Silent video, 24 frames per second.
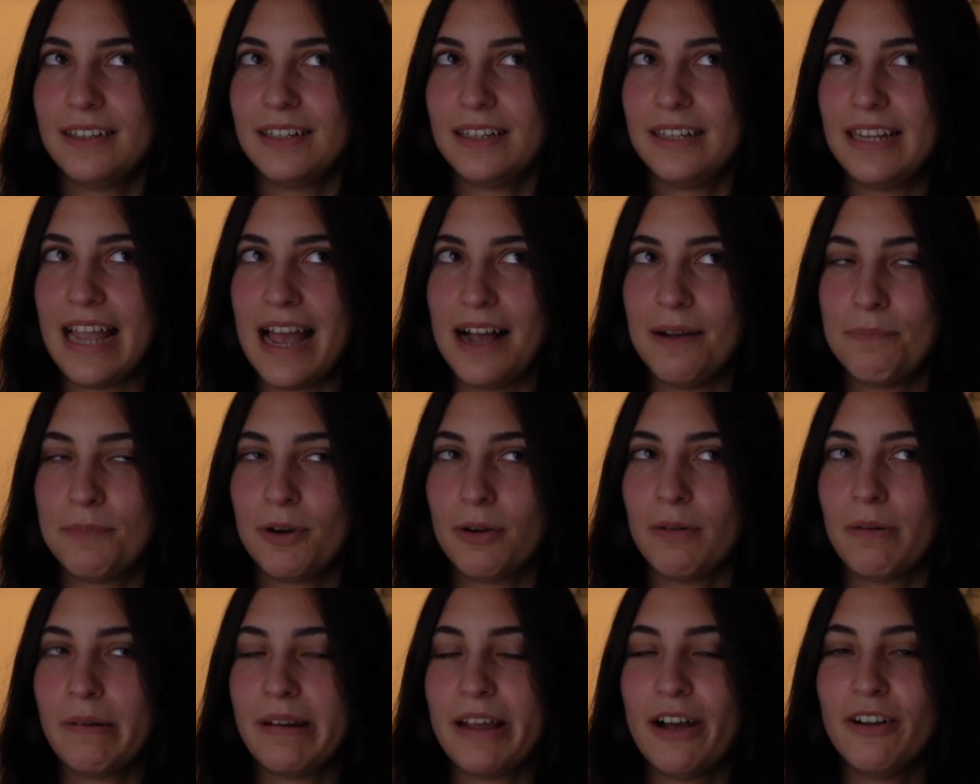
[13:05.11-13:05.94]
Yeah,
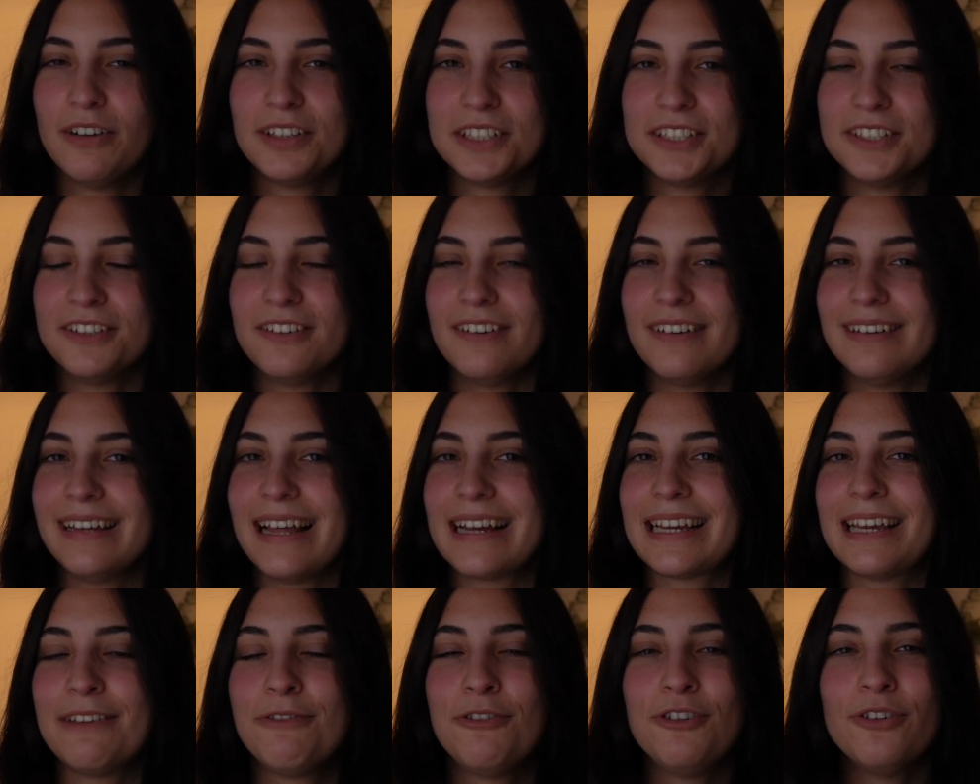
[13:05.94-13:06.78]
probably. Also,
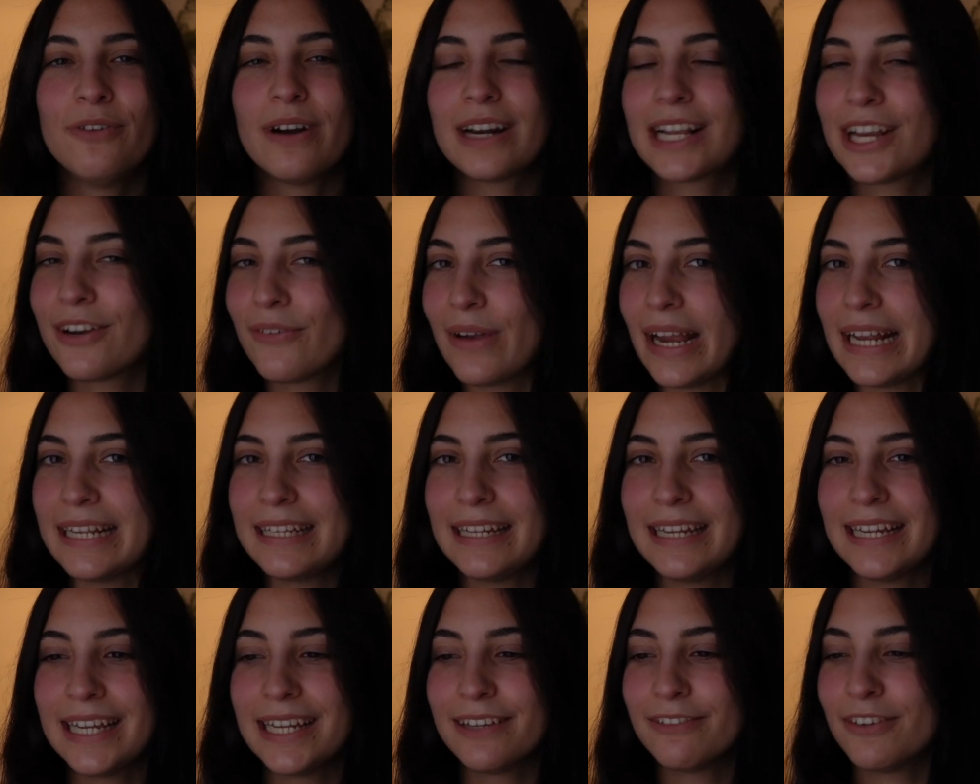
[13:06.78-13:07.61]
like if you are
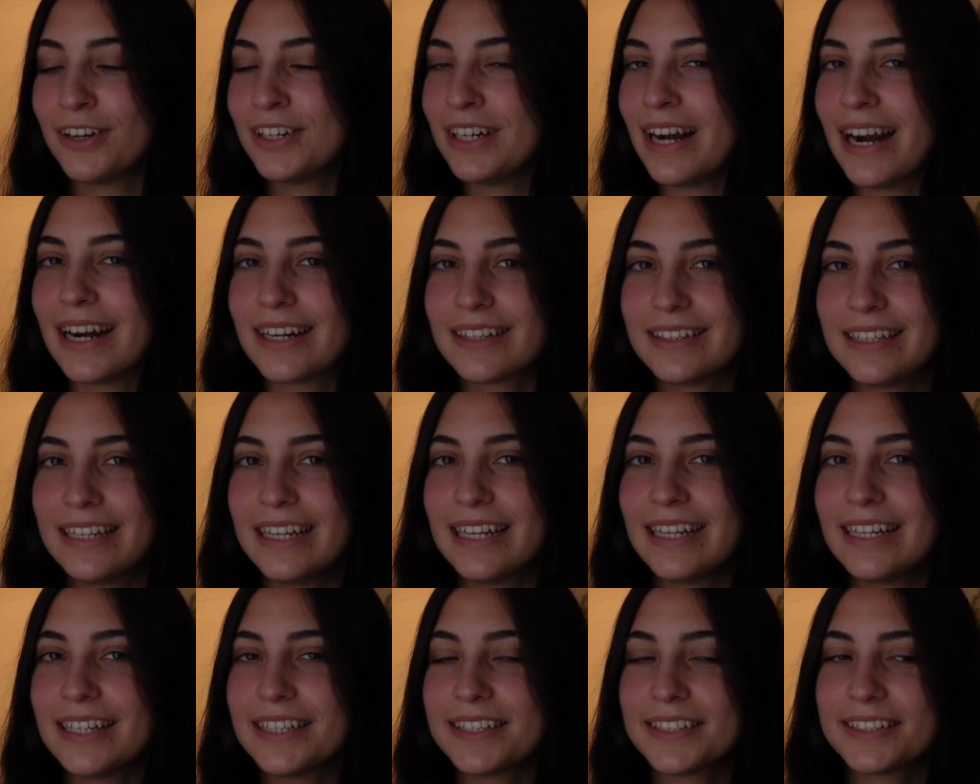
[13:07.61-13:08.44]
creative, an
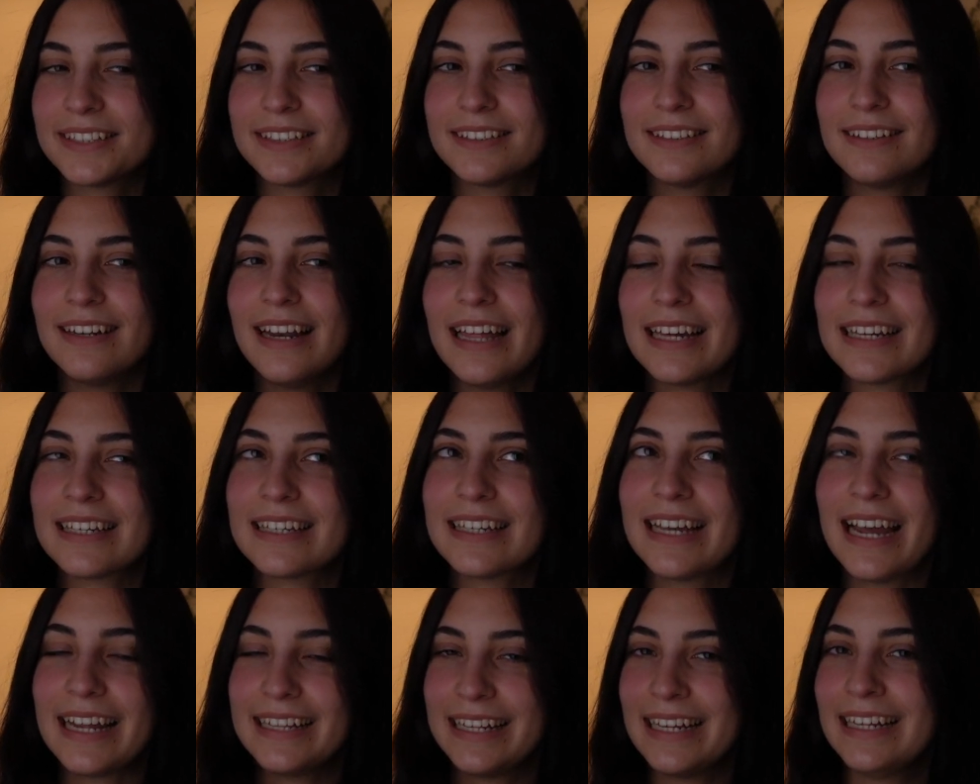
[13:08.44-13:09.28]
artist, like
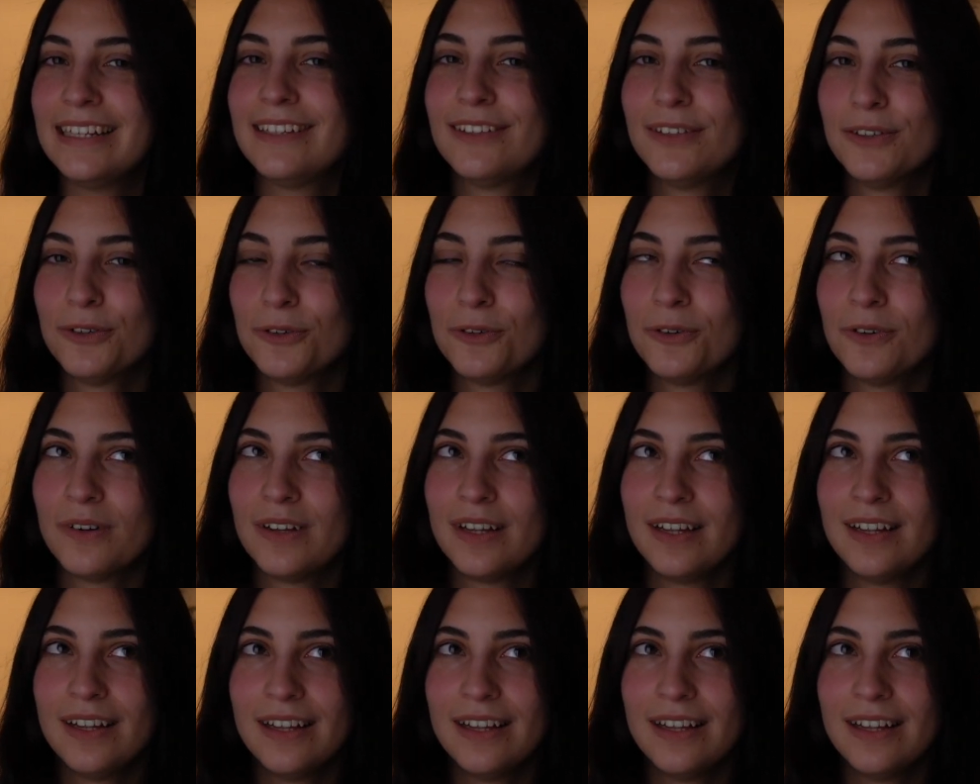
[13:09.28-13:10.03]
getting to